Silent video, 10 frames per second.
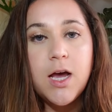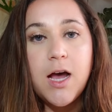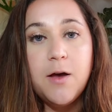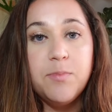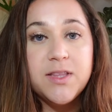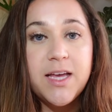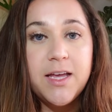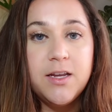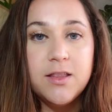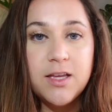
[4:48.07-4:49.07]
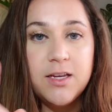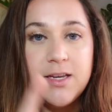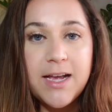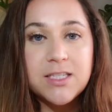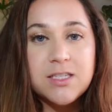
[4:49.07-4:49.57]
But then the
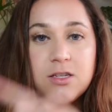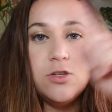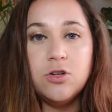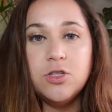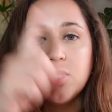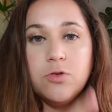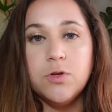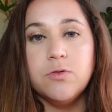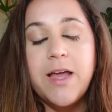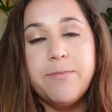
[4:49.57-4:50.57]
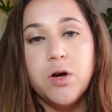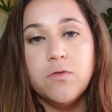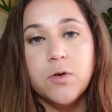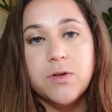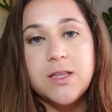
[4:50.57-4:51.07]
next nurse crew came
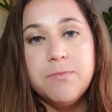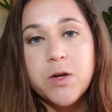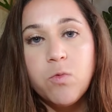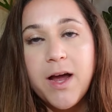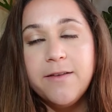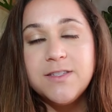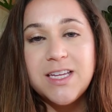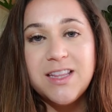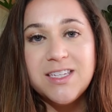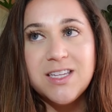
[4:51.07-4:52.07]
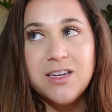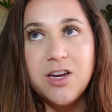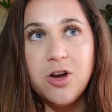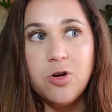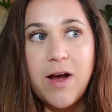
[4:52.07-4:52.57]
over with the midwives and they said,
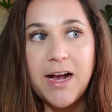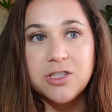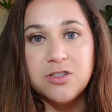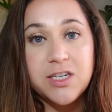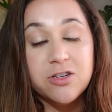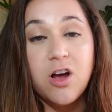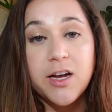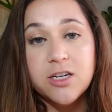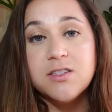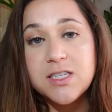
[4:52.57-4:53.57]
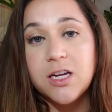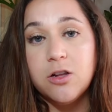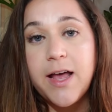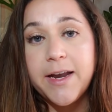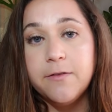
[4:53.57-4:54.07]
no, actually you're not, you're
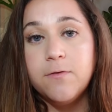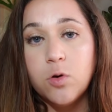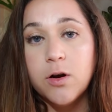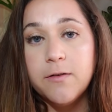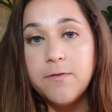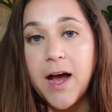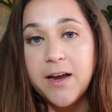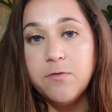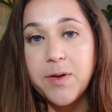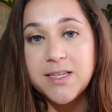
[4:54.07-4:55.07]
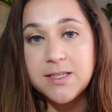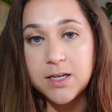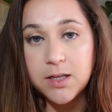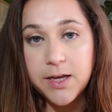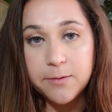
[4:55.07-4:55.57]
still at a 4 or 5
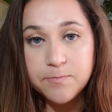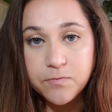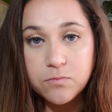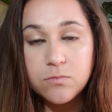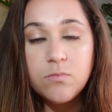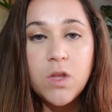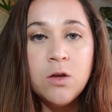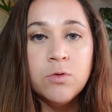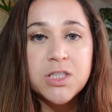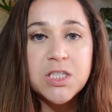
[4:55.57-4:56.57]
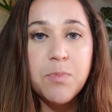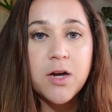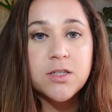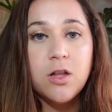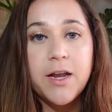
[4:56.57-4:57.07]
basically. which
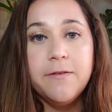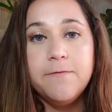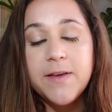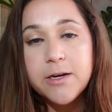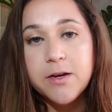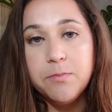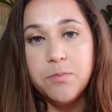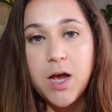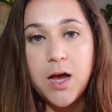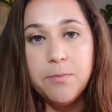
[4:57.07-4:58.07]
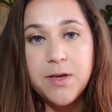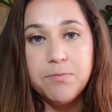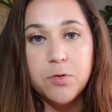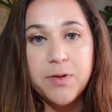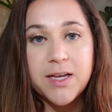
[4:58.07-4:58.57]
sparked a lot of fear in
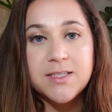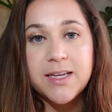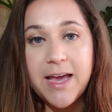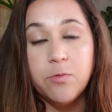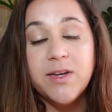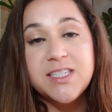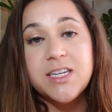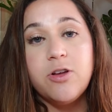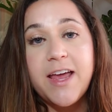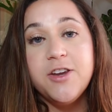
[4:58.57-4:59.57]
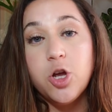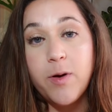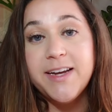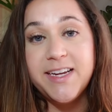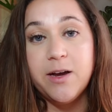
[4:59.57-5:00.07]
people because, again, we still had no
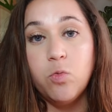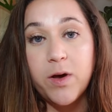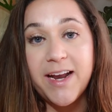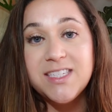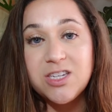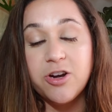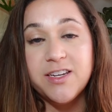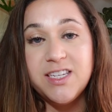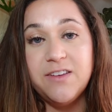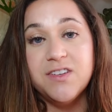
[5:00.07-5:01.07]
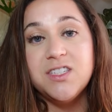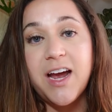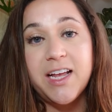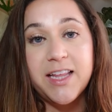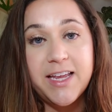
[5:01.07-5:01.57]
idea when I started to even
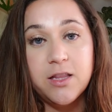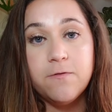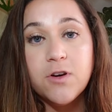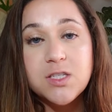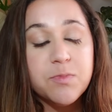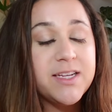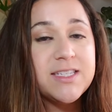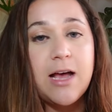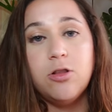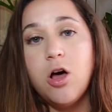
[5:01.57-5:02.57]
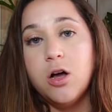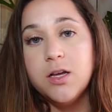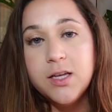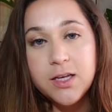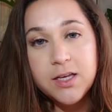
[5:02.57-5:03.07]
dilate in the first place, how long